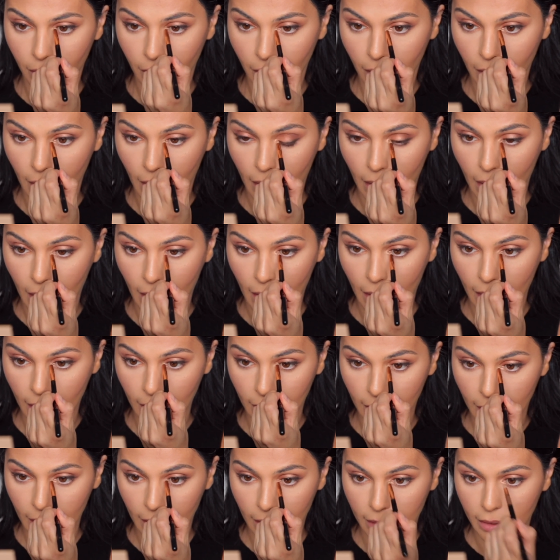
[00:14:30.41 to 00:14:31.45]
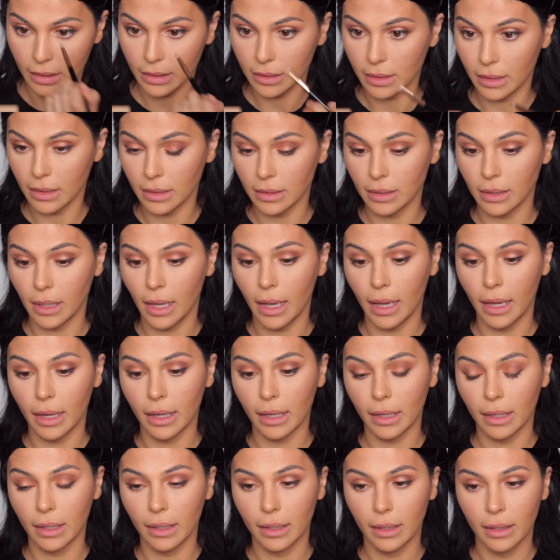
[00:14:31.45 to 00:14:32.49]
for that highlight. This is
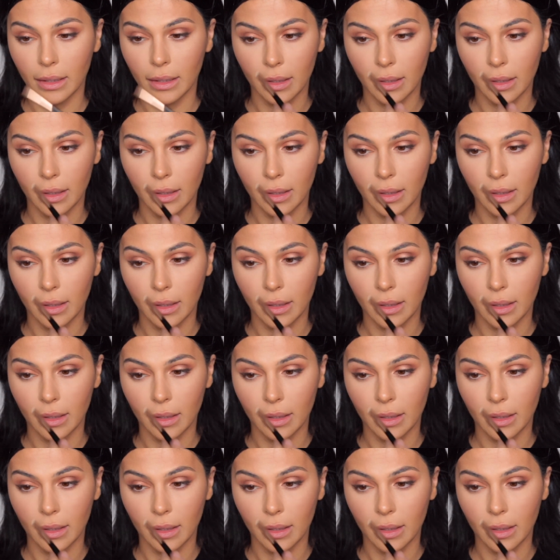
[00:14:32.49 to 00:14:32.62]
like